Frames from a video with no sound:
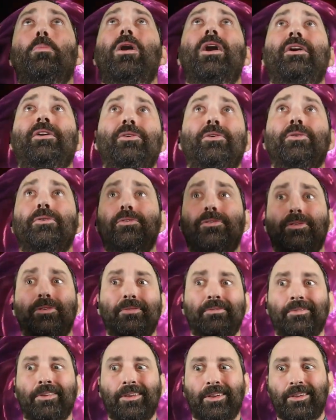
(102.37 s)
models,
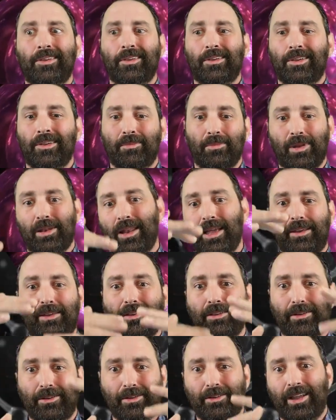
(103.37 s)
and
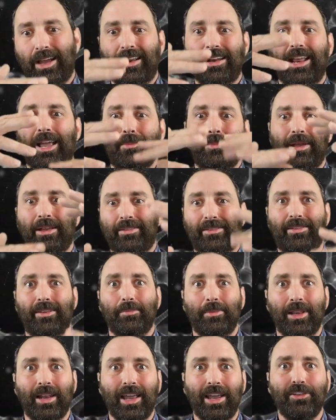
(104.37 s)
molecular dynamic
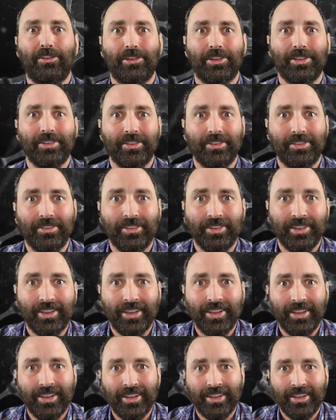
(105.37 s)
simulations.
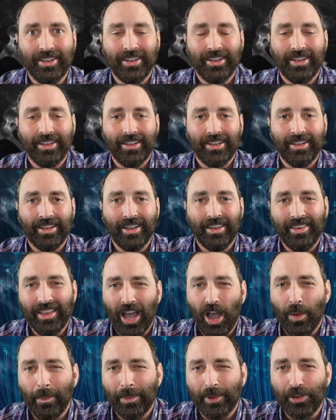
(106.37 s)
And
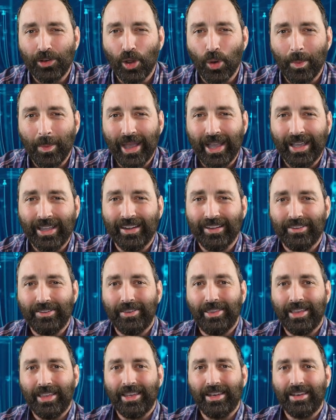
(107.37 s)
the output domain is
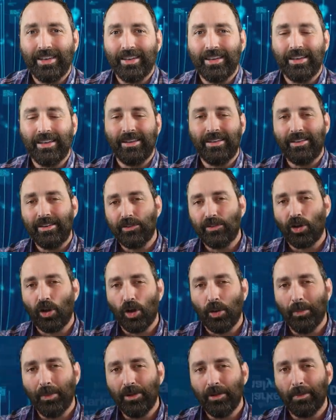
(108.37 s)
then
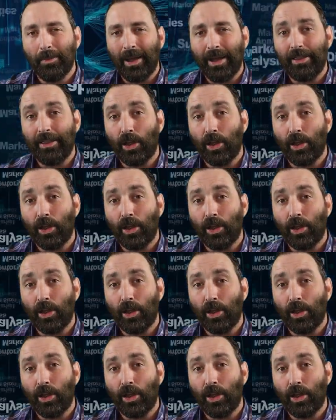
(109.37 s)
determined by